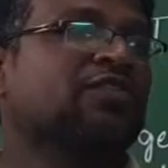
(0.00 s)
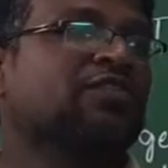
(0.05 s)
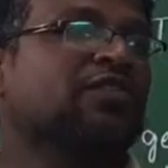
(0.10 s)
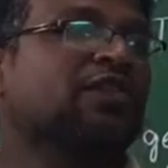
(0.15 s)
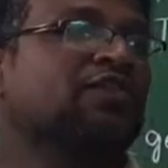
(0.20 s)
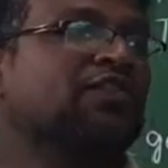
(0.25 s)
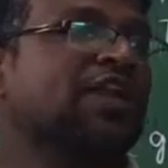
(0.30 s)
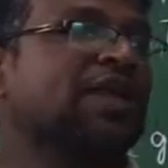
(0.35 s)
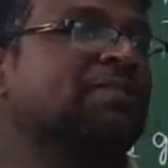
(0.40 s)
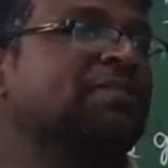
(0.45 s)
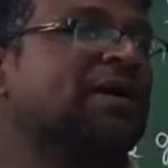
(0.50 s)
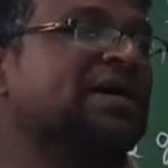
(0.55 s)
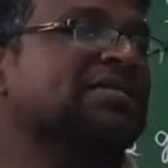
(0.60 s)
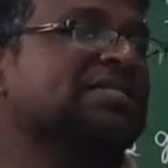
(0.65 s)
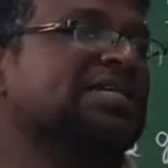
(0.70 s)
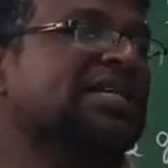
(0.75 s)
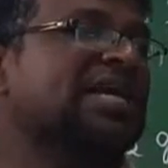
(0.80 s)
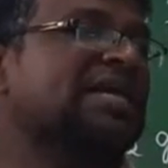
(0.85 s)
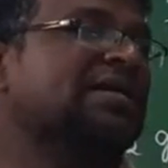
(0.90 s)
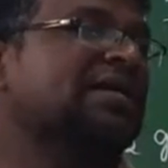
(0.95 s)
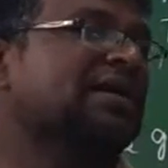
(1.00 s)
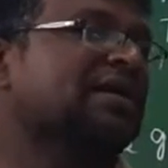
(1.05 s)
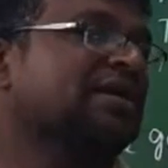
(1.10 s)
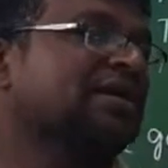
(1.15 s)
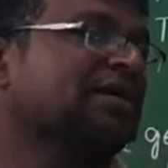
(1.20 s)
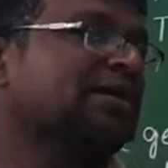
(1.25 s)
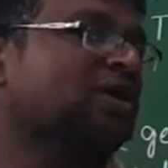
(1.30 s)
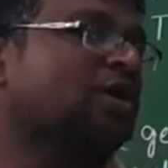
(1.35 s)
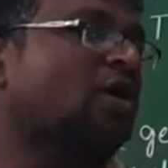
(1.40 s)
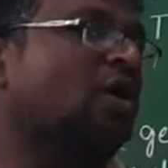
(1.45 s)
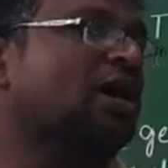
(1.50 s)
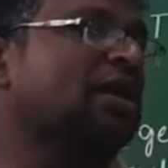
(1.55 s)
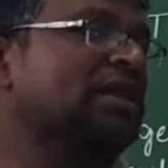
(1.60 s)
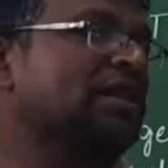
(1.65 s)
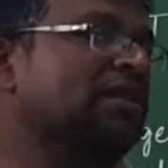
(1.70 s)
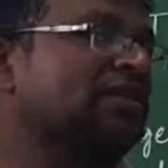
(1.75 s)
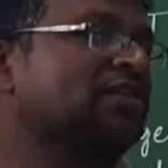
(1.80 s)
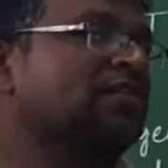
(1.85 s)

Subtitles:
50% tall,